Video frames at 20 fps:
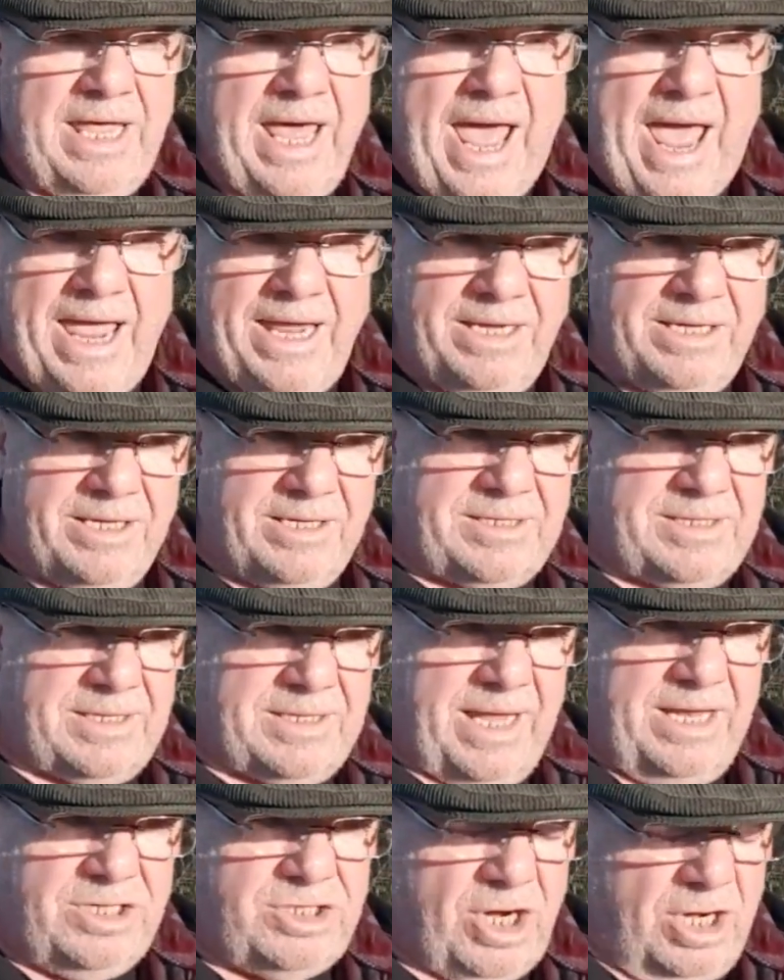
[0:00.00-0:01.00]
Angus
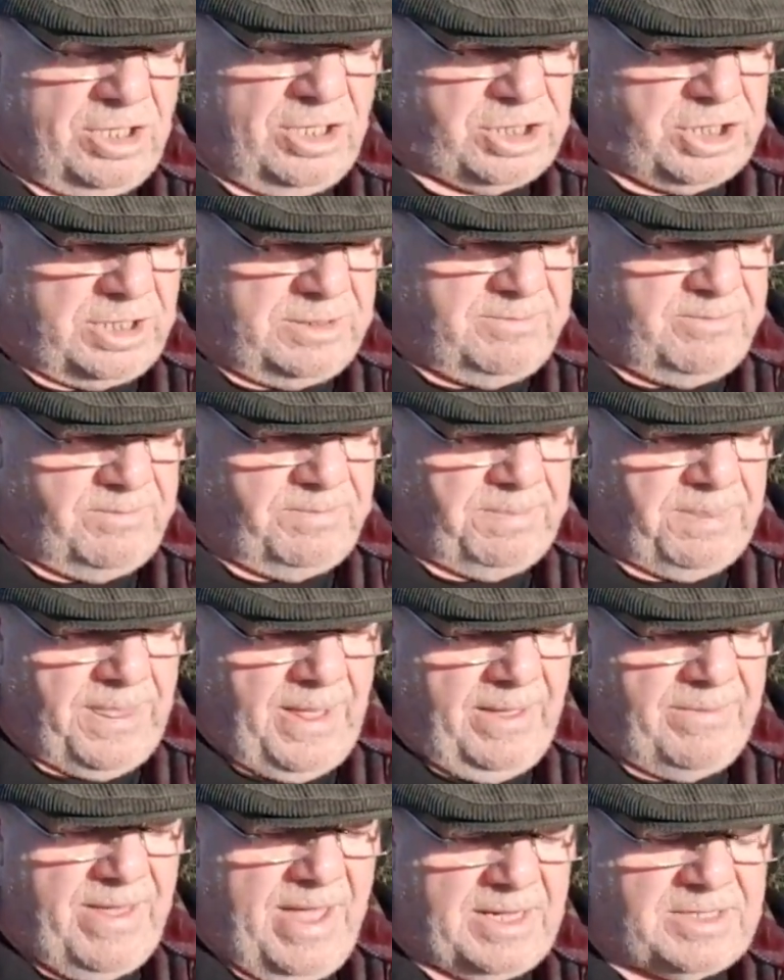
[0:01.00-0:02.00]
injunction,
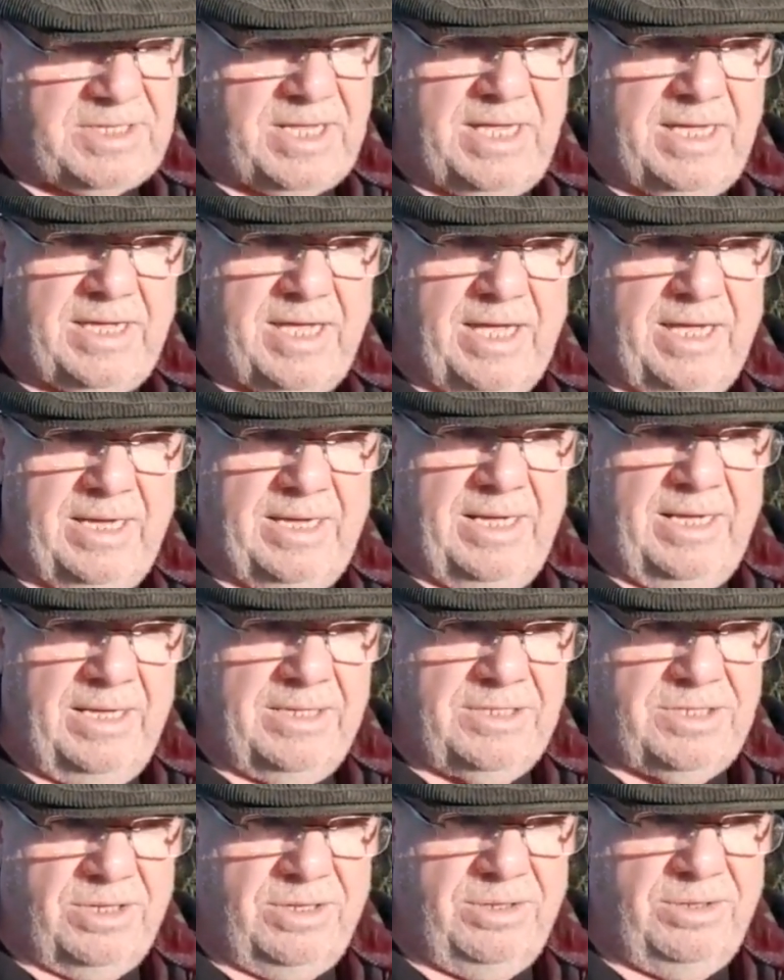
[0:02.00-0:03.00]
and they're seeking
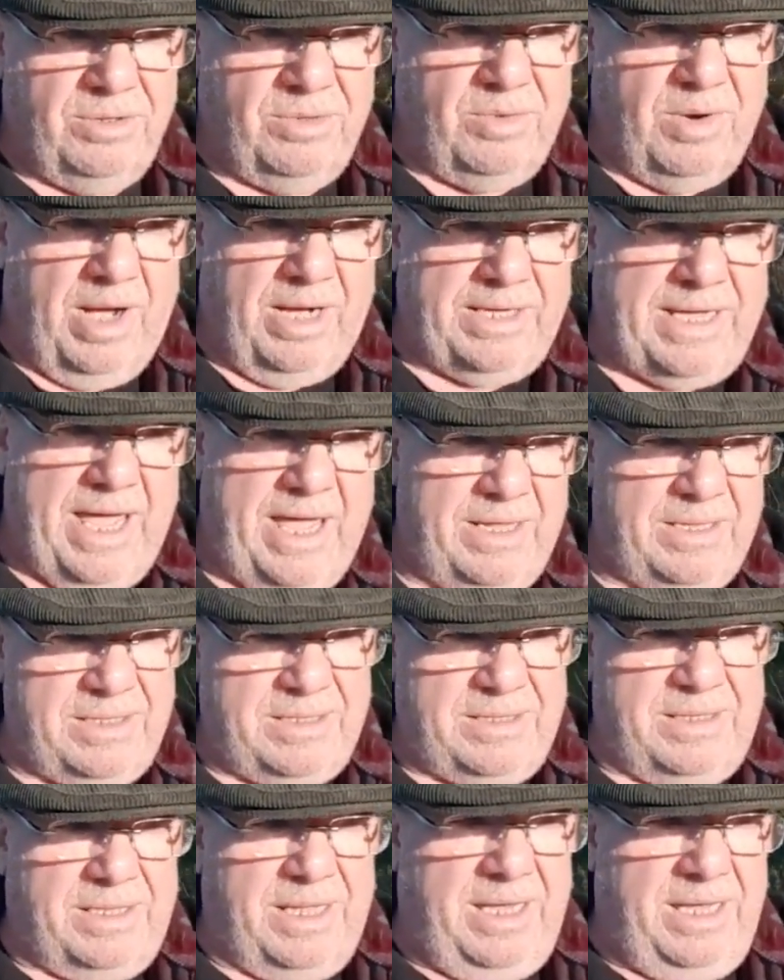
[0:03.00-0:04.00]
to get
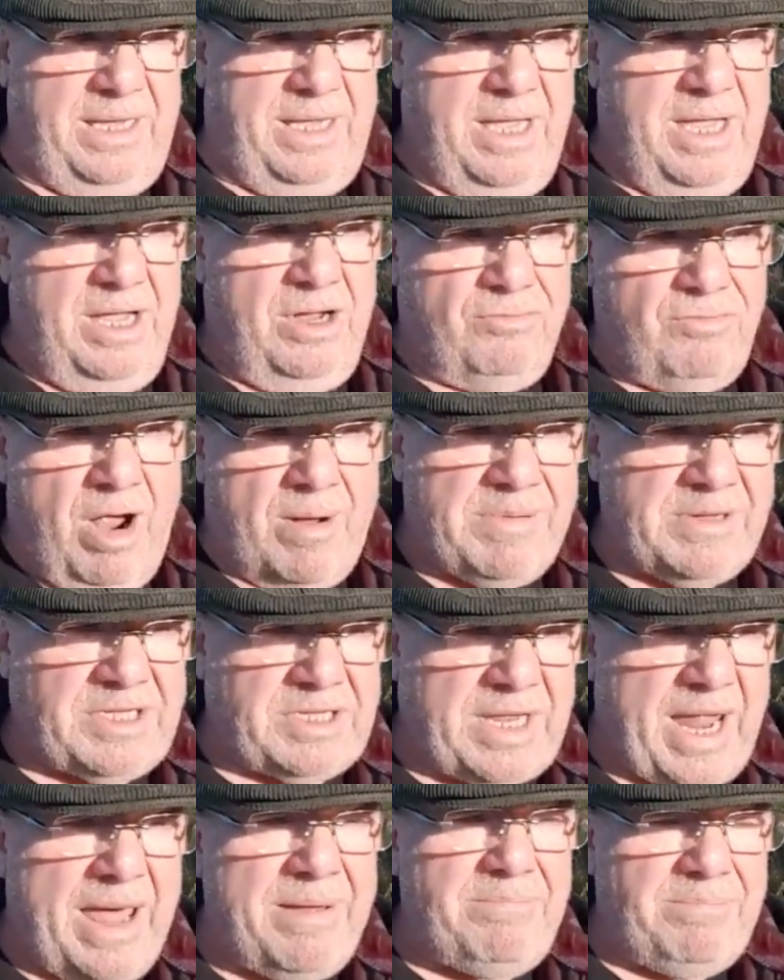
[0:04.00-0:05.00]
the rubber
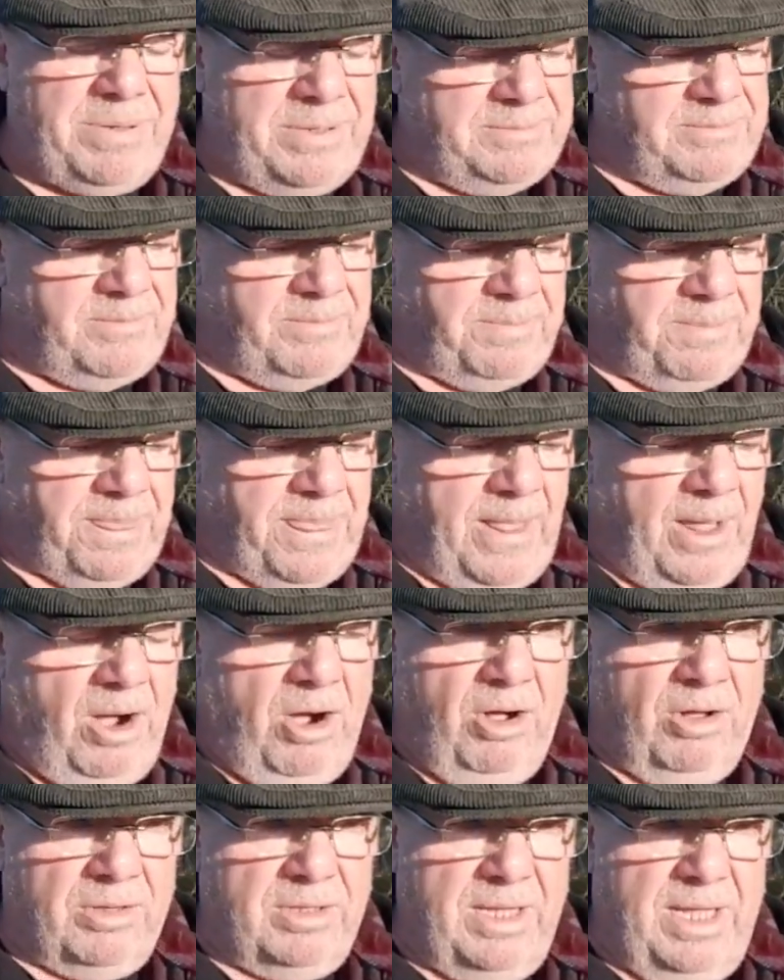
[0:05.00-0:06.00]
stamp
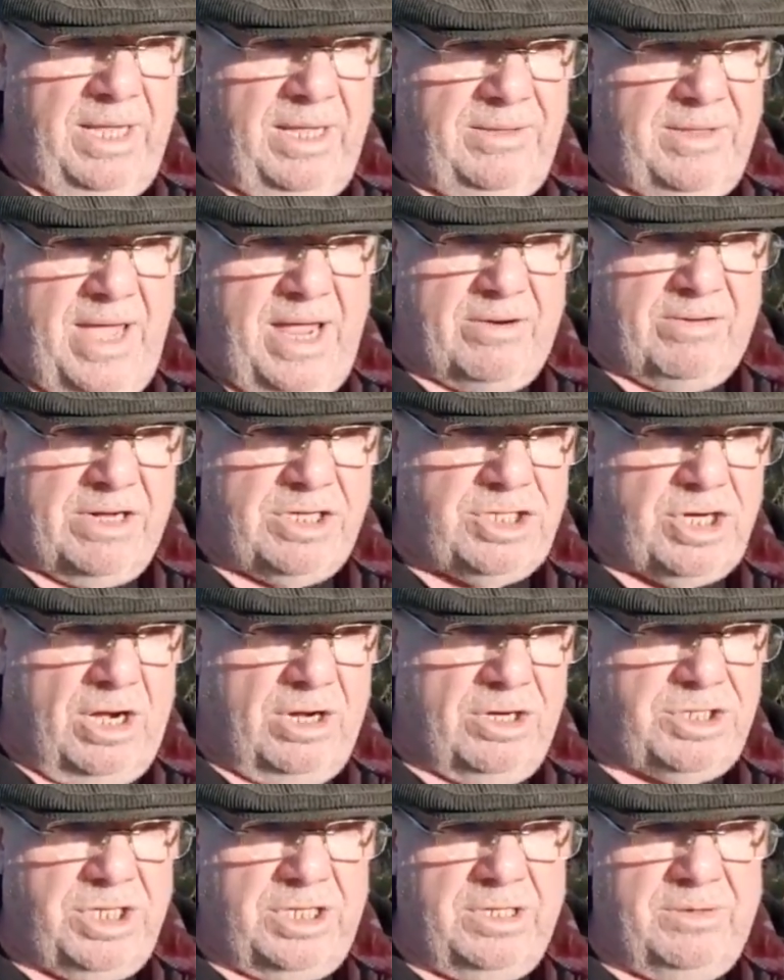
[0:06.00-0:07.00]
on their
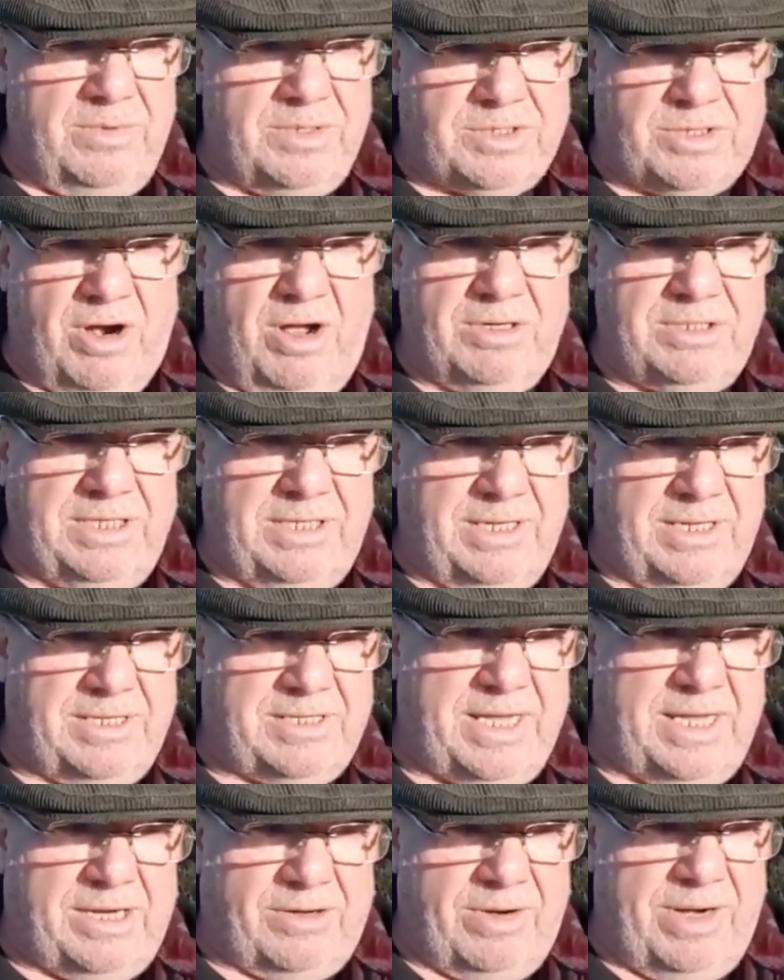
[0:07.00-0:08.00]
injunction that was granted at a
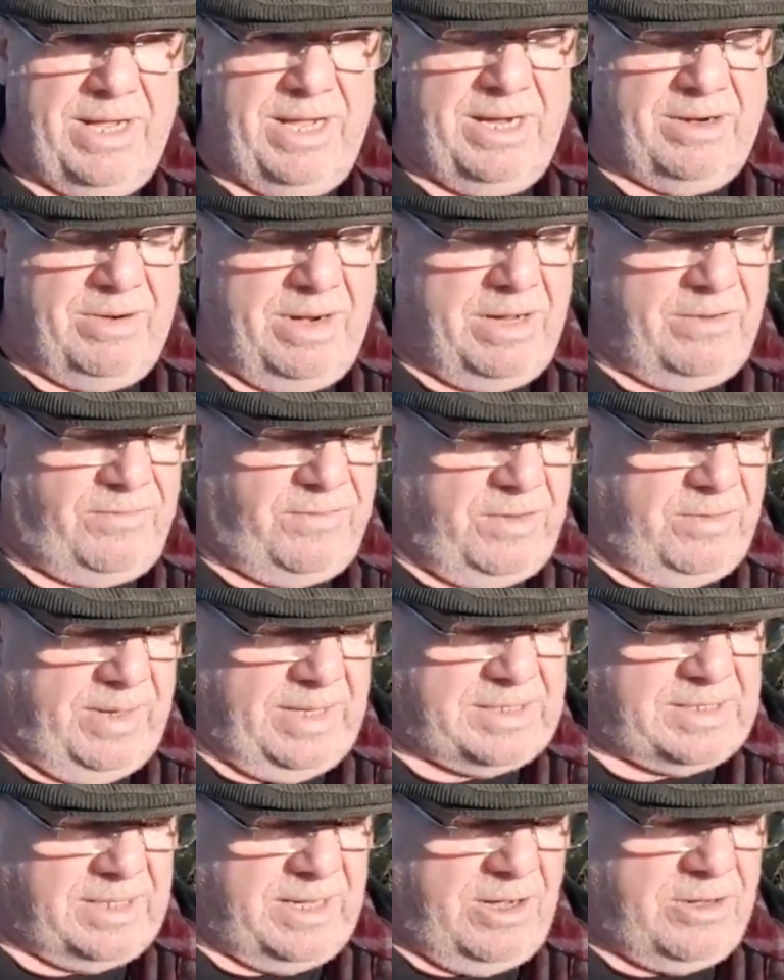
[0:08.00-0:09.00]
secret hearing a few
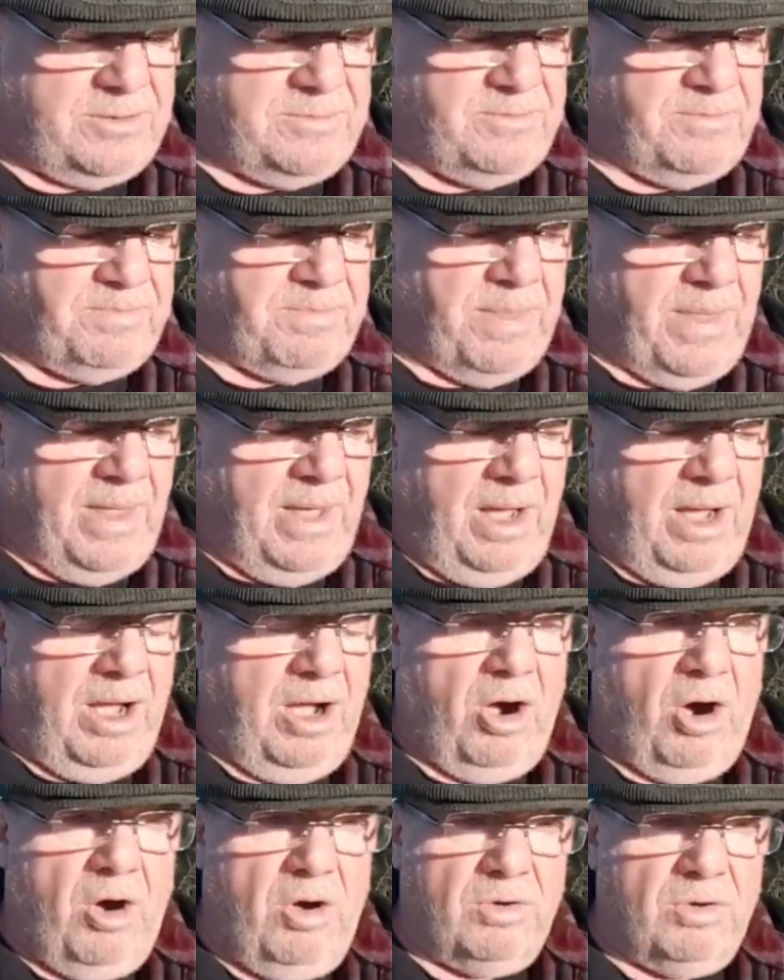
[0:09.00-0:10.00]
weeks ago
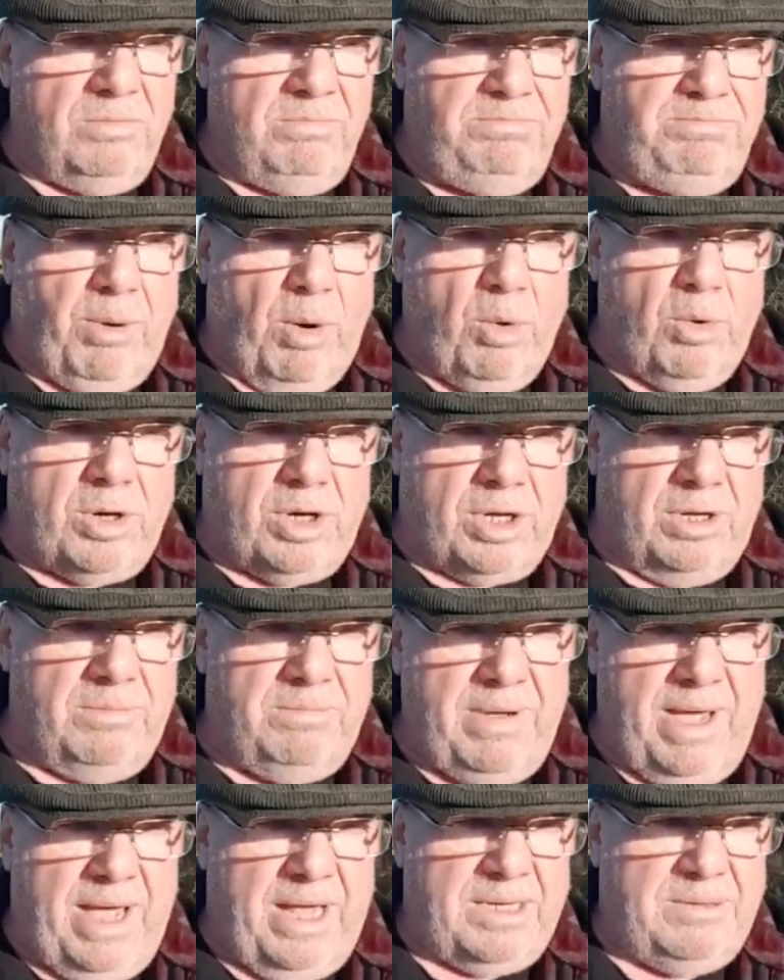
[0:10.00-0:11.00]
on
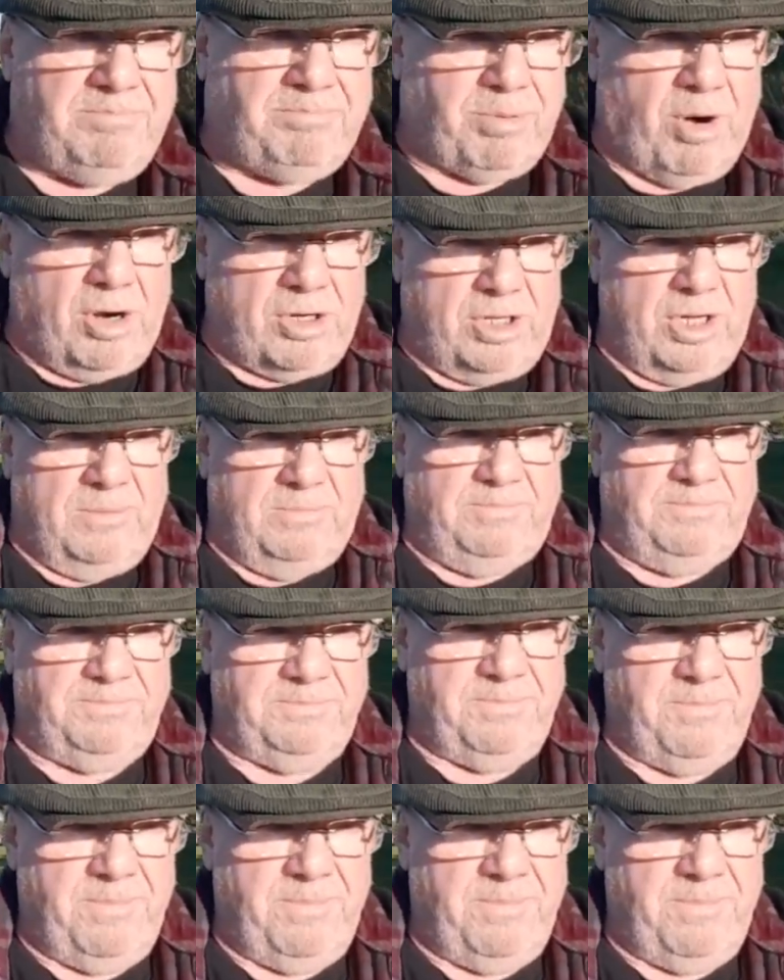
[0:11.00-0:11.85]
Balcombe and Brockham.